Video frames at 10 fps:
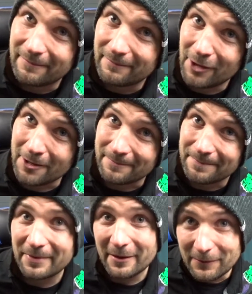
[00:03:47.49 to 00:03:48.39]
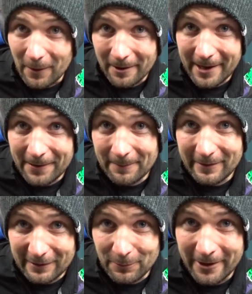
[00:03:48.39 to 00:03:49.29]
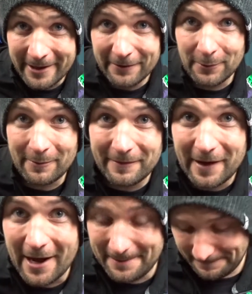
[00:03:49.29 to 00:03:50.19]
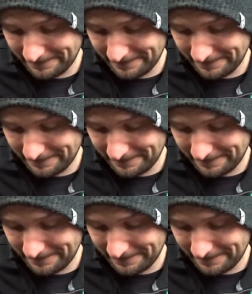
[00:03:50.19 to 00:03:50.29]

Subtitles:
Good. So all together up to this point, here's what we've got.